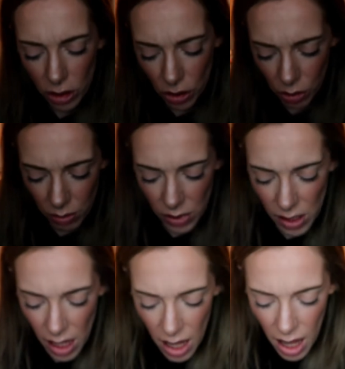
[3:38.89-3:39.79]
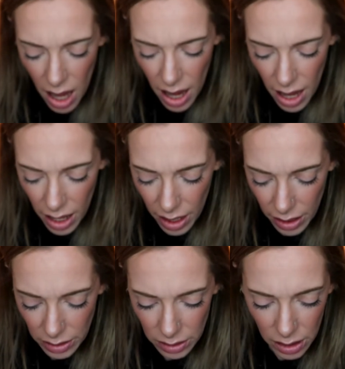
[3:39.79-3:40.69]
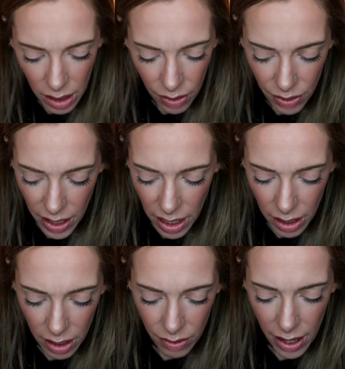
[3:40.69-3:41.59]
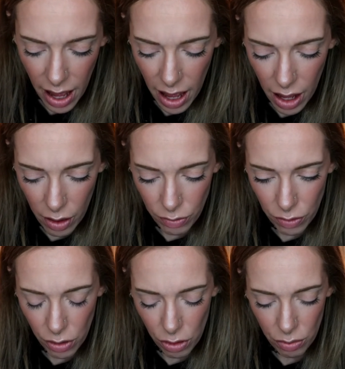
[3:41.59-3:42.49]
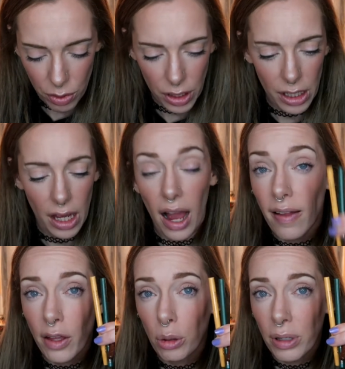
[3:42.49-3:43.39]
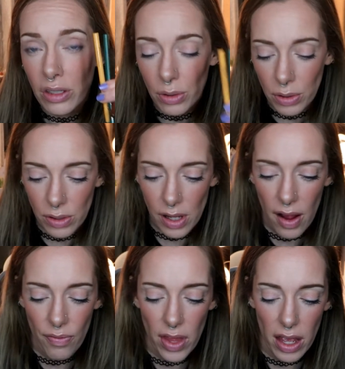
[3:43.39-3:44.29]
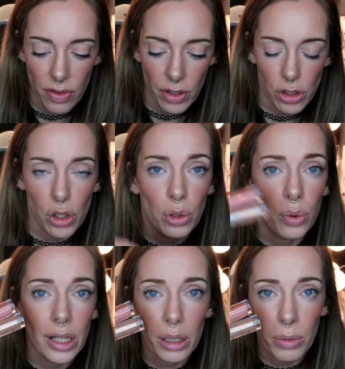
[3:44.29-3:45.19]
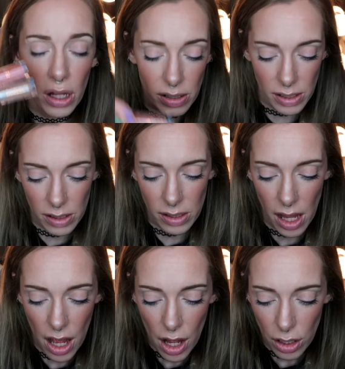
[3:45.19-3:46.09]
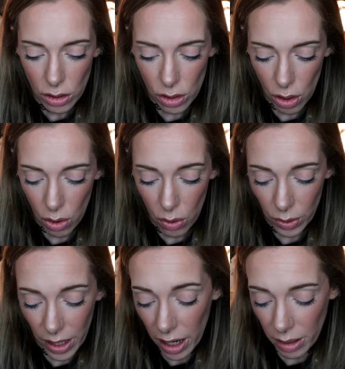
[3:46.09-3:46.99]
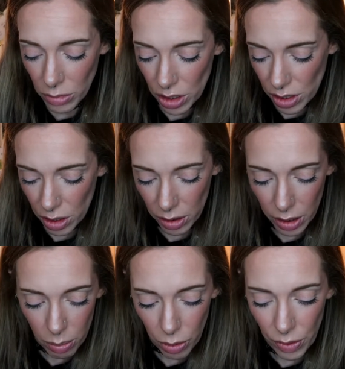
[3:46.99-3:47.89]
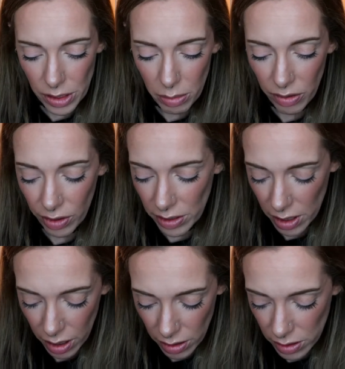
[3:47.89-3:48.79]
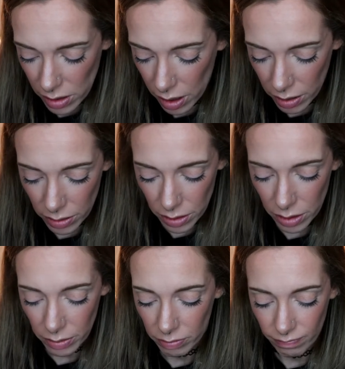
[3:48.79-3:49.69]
mushrooms, and then they have the 3 eyeliner pencils and then the 2 lip glosses. So yeah, I'm just gonna like put this on my face, I guess, and